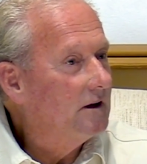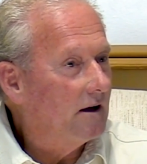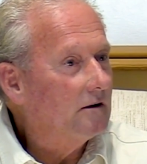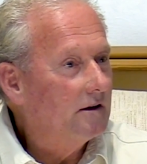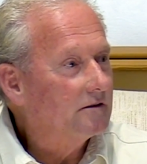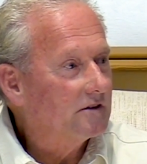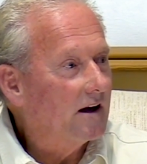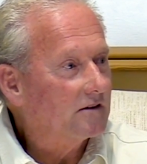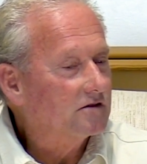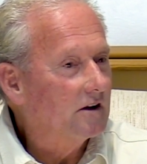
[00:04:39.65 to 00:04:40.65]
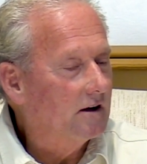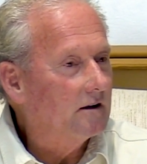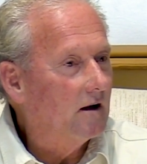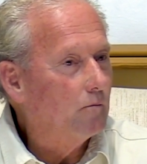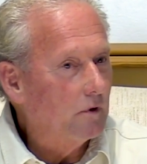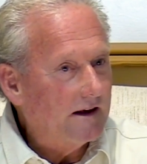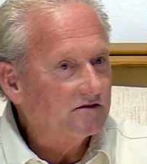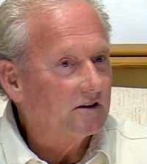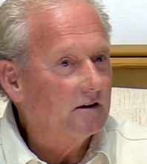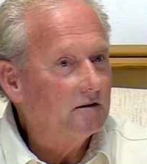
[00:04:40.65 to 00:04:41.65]
Yeah, it's actually a
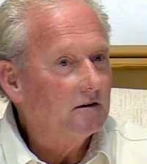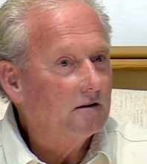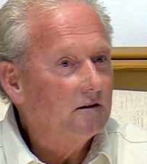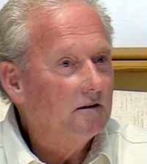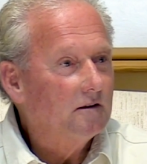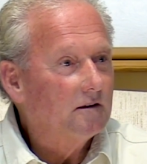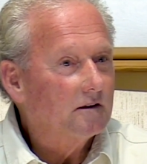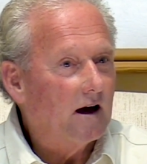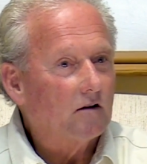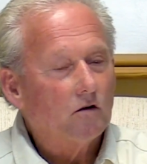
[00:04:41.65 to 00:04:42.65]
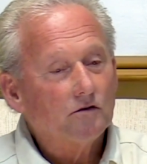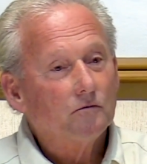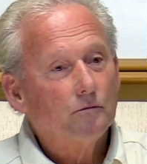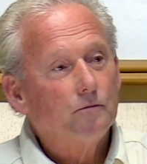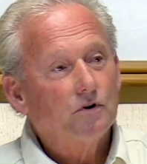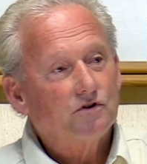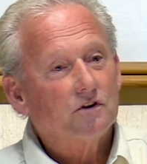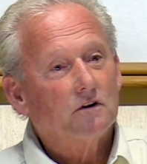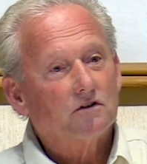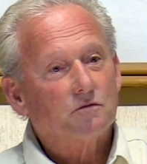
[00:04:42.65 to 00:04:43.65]
blessing. God will put
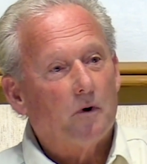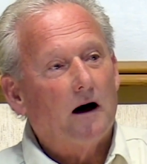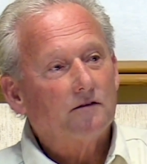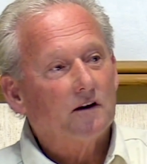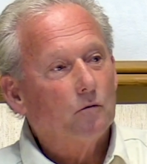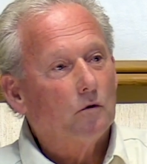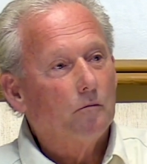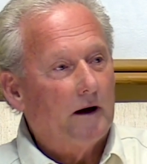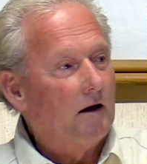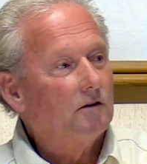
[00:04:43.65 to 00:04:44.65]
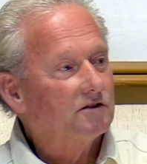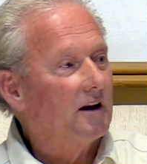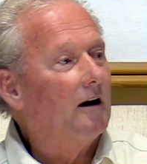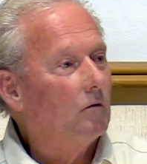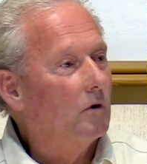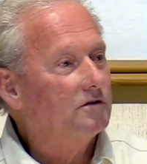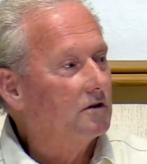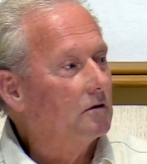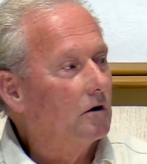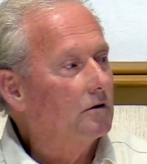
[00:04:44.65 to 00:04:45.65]
you in a spot that will balance out what
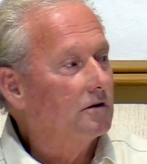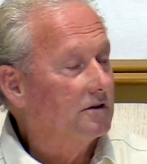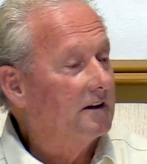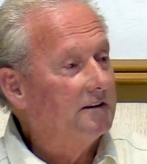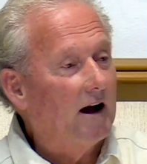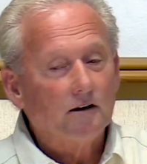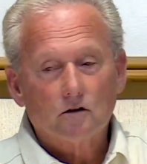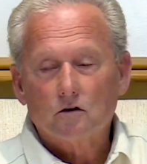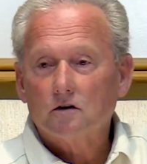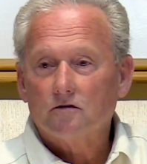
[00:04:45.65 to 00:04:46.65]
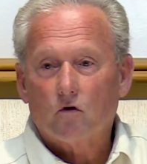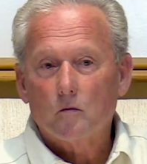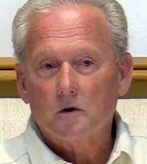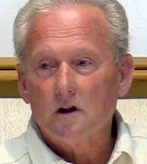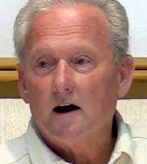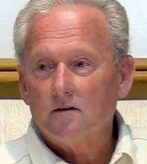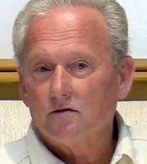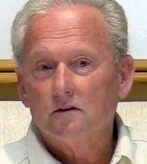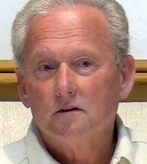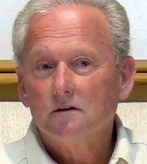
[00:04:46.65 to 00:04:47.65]
you learned or did not learn in a former
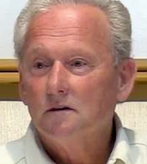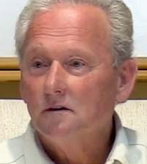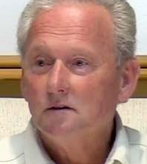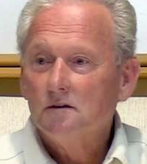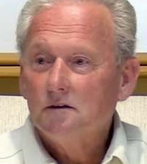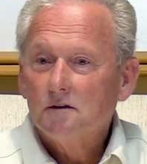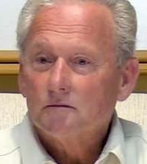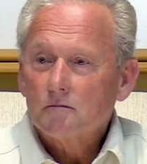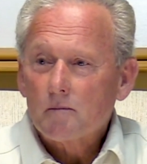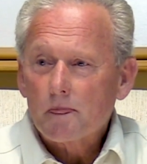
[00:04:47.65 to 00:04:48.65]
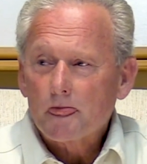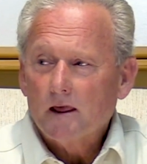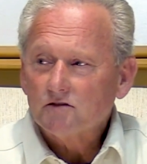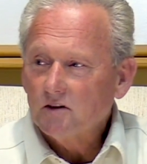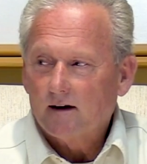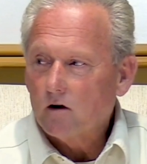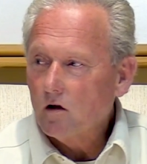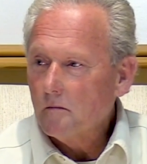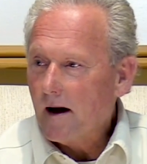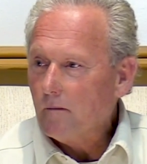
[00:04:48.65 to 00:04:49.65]
life. It's not
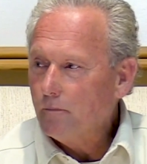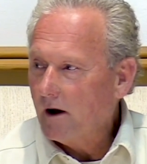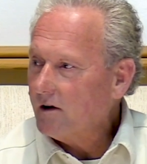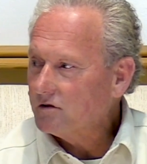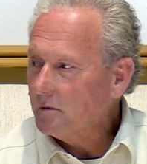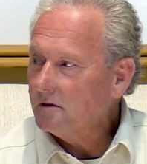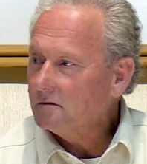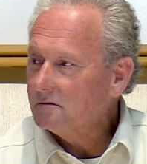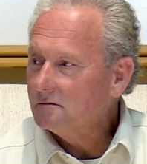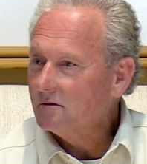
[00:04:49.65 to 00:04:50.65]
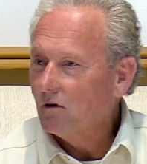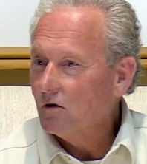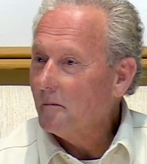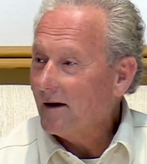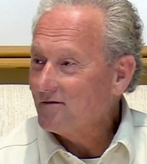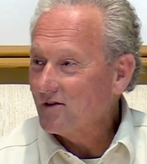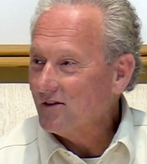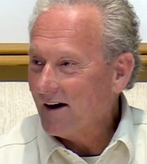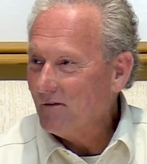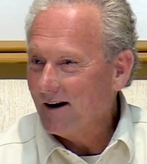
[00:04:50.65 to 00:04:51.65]
all about punishment, although it might feel
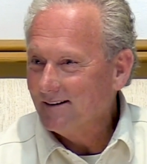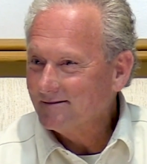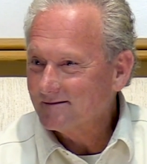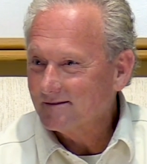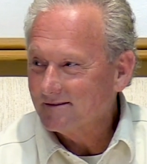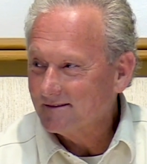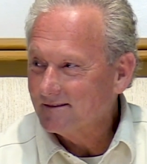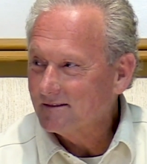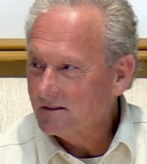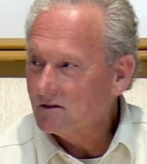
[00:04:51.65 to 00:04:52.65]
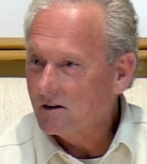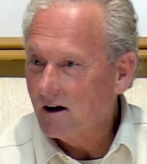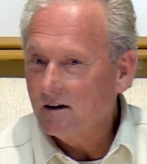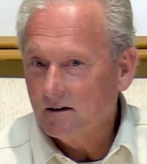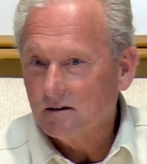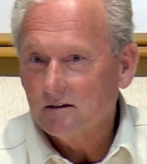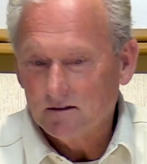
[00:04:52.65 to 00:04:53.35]
that way. Okay?